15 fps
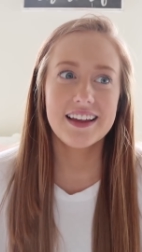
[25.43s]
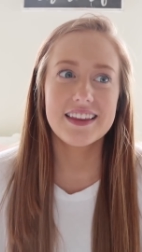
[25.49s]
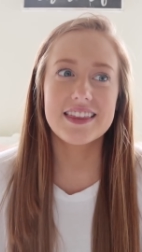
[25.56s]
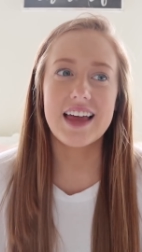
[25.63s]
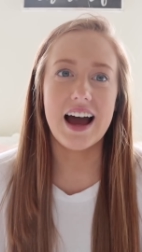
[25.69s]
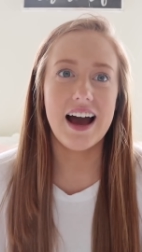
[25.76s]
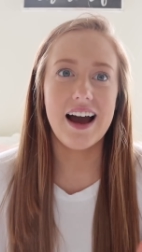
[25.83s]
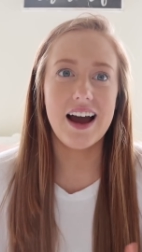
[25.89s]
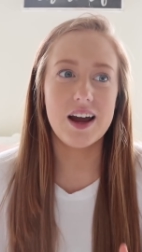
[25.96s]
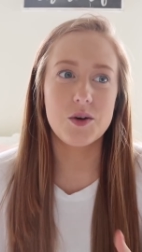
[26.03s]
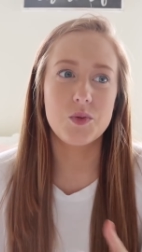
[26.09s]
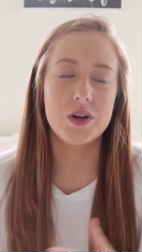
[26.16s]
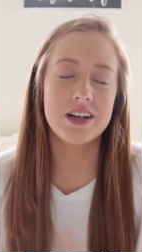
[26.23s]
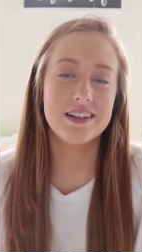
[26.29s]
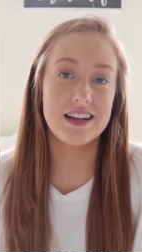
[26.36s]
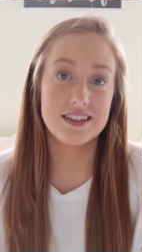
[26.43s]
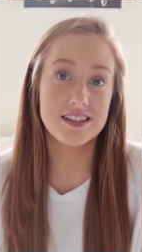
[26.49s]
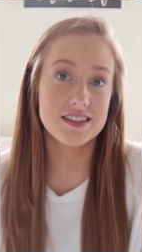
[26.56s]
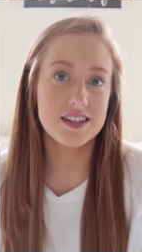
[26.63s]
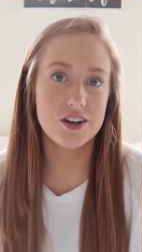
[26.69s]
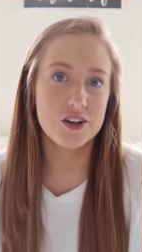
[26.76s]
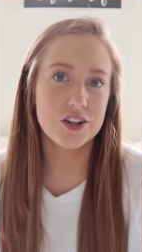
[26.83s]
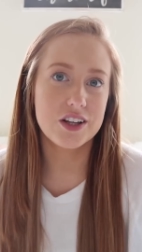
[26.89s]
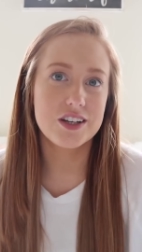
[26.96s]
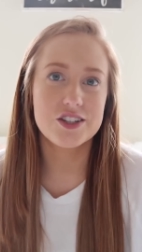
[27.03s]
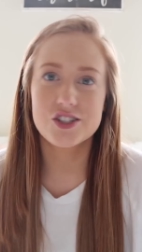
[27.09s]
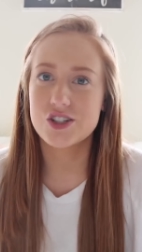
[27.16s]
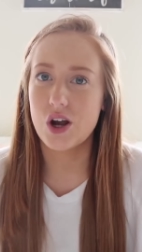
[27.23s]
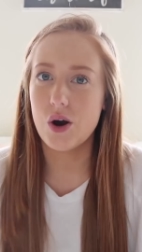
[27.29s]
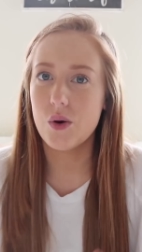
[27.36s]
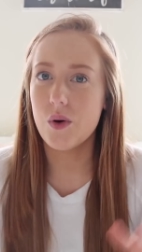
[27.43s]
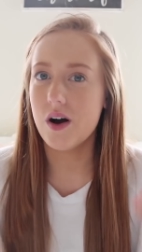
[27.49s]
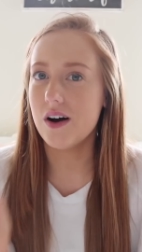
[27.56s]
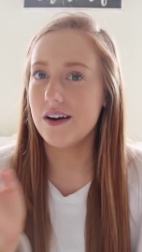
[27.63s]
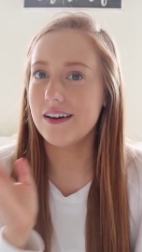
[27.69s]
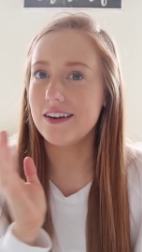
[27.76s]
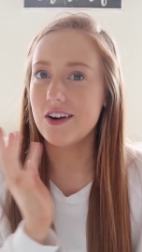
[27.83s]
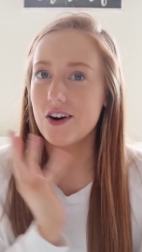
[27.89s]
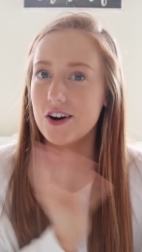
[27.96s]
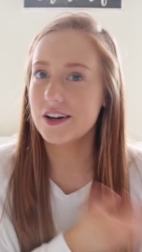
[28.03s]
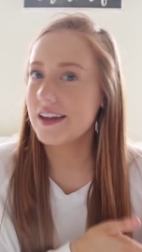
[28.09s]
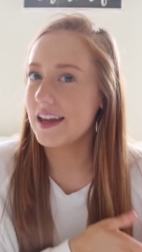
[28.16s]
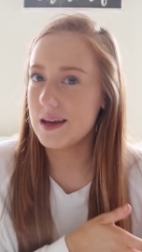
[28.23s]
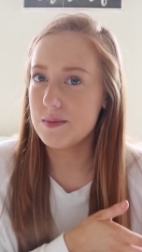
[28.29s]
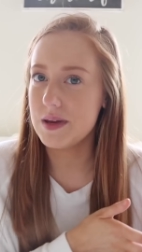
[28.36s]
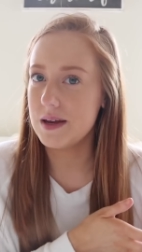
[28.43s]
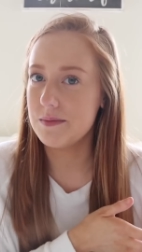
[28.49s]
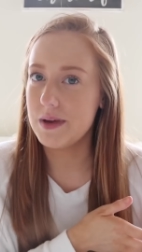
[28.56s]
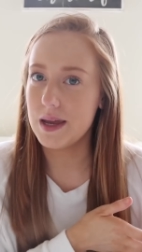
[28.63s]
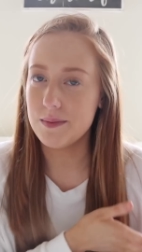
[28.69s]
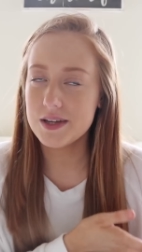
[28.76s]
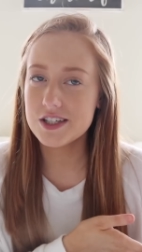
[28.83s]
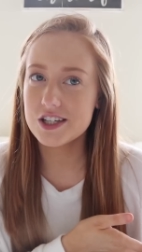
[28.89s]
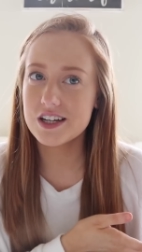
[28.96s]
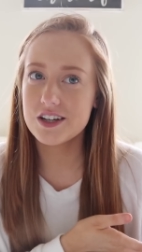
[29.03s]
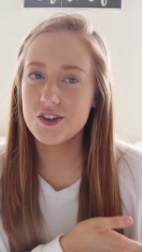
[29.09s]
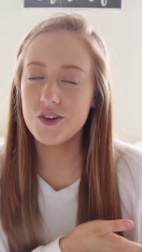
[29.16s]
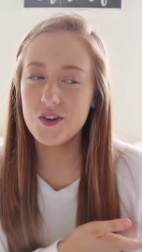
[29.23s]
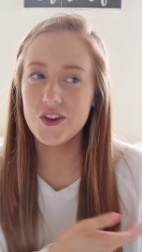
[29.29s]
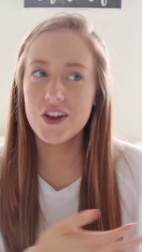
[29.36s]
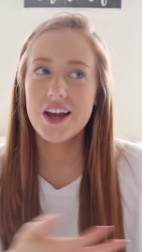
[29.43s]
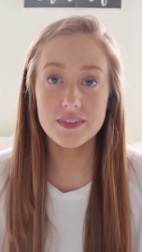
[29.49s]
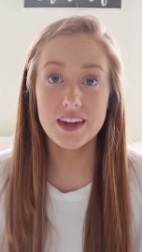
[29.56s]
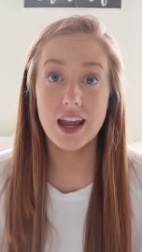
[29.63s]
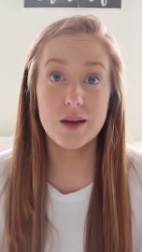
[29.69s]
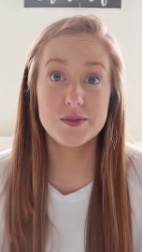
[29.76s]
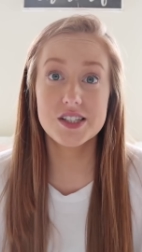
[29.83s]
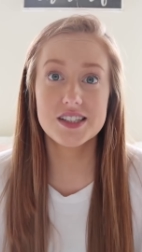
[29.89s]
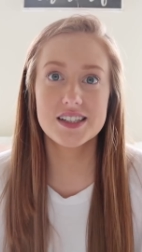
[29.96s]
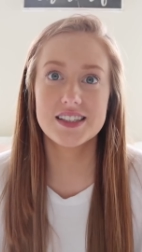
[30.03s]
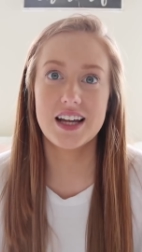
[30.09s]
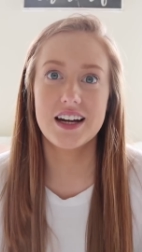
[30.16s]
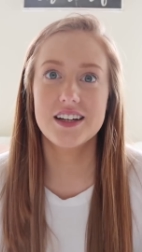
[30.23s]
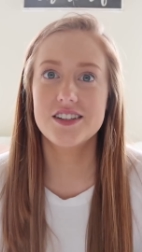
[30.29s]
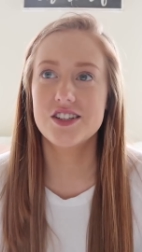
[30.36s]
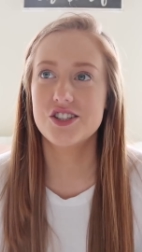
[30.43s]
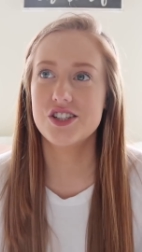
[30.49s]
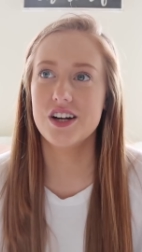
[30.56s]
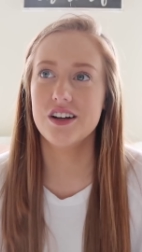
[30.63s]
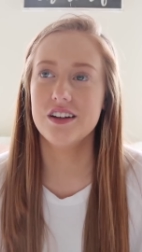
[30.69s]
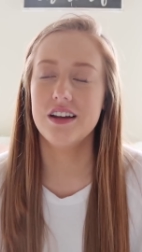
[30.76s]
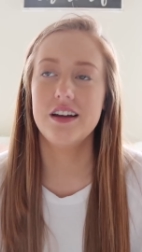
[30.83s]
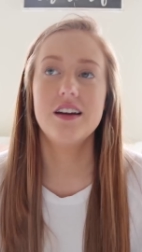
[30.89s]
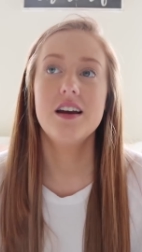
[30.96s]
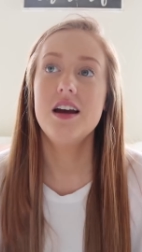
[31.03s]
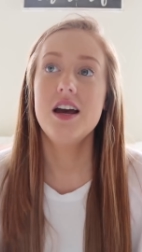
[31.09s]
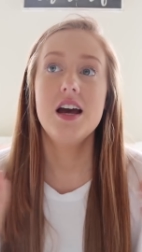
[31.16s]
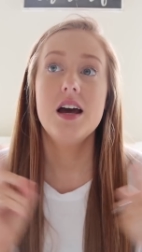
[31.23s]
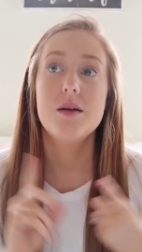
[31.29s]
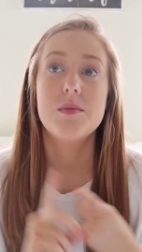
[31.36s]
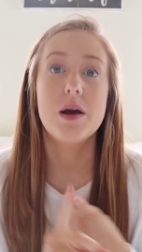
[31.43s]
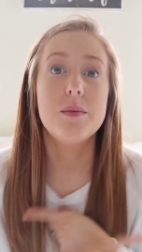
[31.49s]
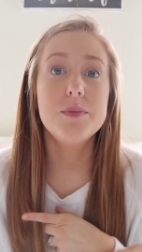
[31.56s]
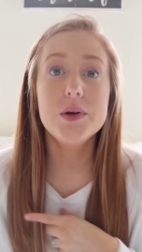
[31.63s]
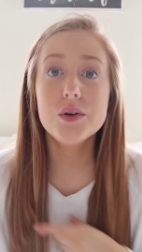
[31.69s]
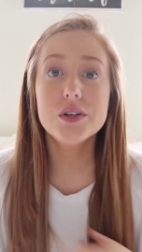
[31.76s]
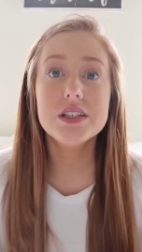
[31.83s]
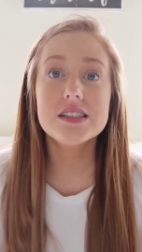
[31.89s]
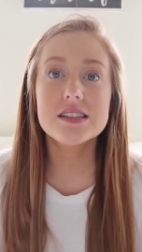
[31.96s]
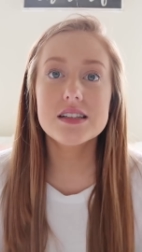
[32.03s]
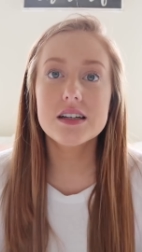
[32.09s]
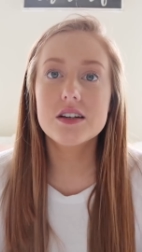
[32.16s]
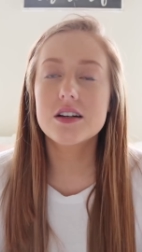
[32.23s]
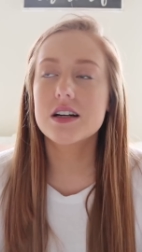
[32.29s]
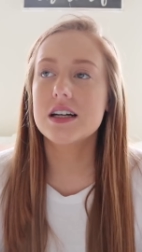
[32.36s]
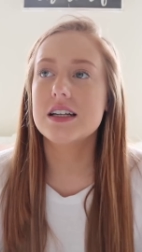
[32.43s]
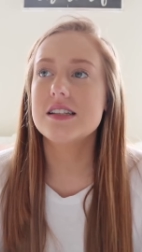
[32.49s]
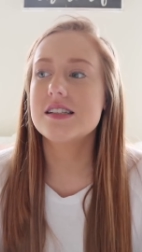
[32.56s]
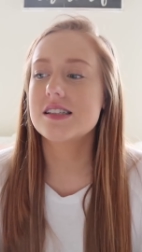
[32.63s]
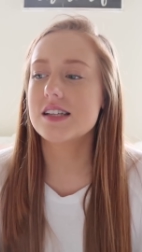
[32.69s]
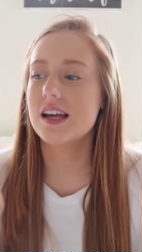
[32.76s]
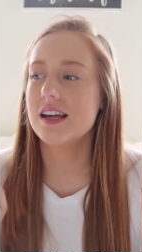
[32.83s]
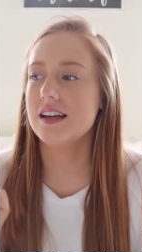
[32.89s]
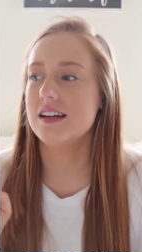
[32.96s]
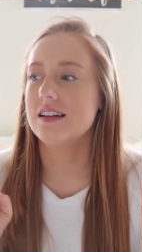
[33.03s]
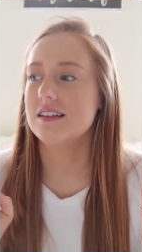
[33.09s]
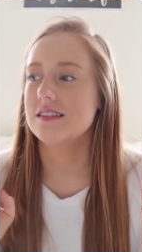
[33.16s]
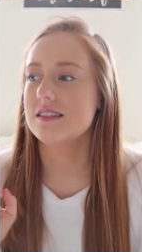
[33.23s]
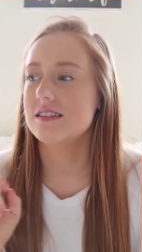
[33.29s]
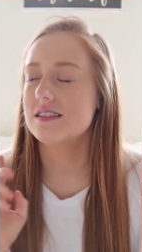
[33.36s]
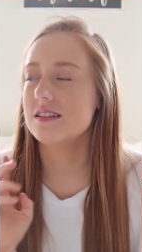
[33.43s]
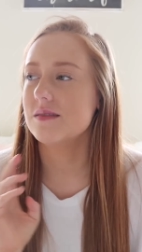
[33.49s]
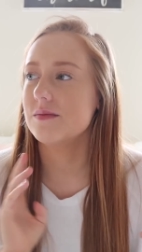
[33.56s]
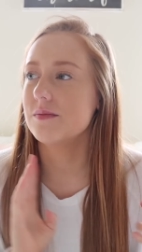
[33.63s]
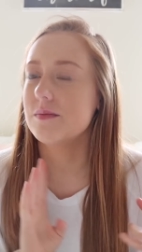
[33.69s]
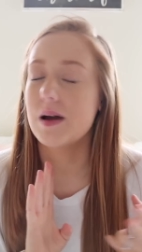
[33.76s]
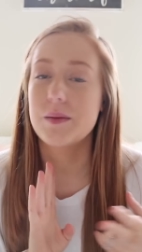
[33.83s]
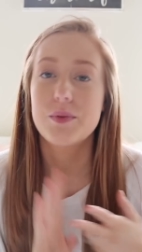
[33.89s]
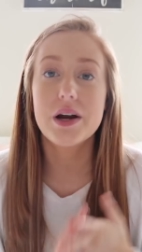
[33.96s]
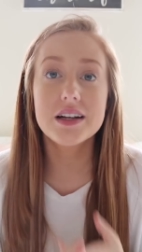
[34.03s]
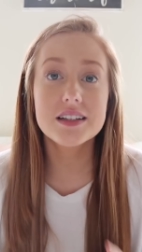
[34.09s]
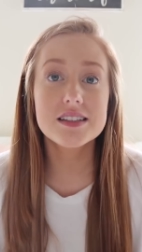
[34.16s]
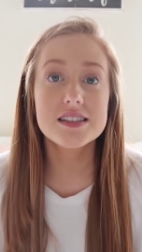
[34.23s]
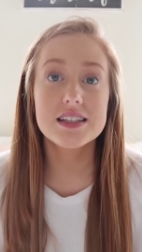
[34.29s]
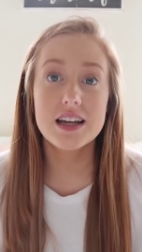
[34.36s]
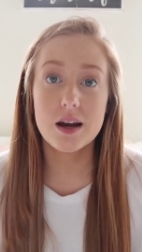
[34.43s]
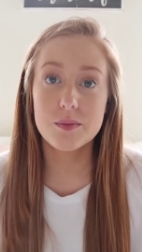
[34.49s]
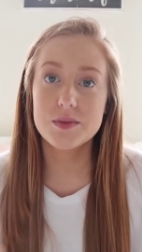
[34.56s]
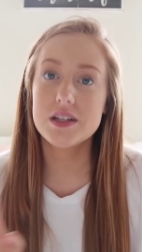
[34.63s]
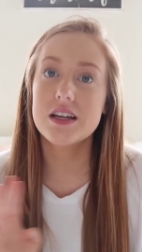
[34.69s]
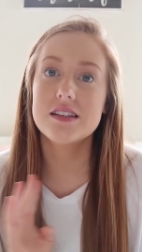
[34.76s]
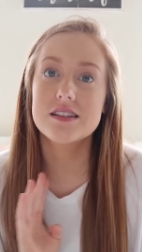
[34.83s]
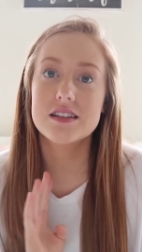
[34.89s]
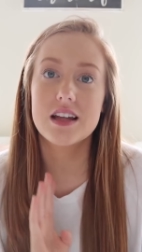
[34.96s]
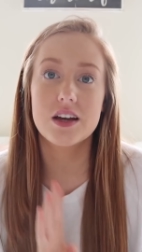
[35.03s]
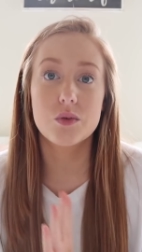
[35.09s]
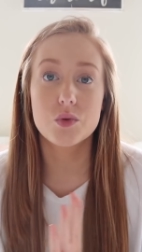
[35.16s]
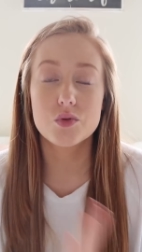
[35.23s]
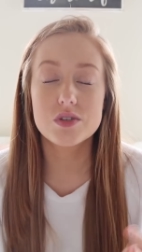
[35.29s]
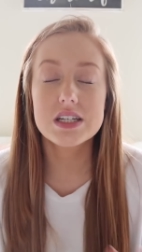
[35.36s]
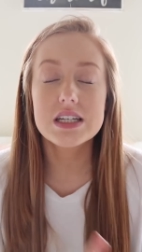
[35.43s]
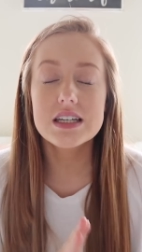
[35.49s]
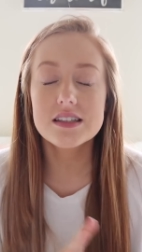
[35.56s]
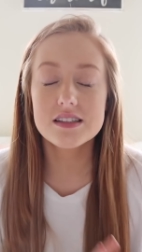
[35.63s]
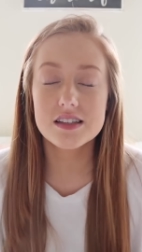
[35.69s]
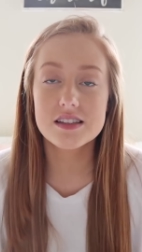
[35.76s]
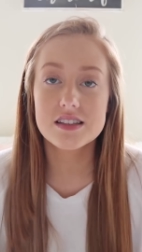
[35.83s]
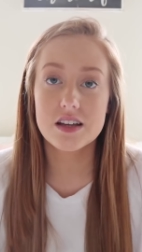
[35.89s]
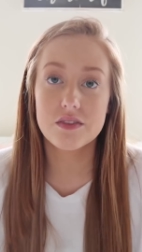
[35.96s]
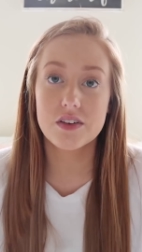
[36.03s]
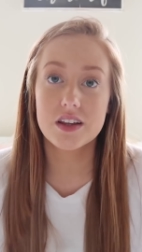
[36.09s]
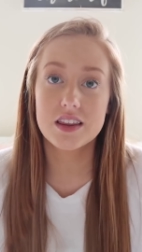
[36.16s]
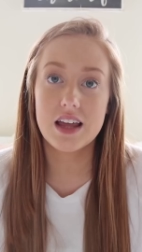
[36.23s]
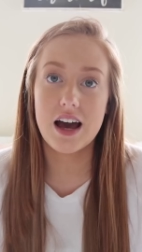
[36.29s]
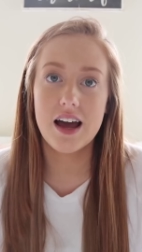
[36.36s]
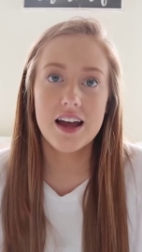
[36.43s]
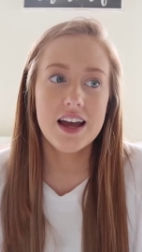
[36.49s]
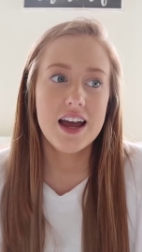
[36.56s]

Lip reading: that I wouldn't necessarily show on our KB and Baby channel. I'm just excited to share like my beauty secrets and my pregnancy updates and like routines and stuff like that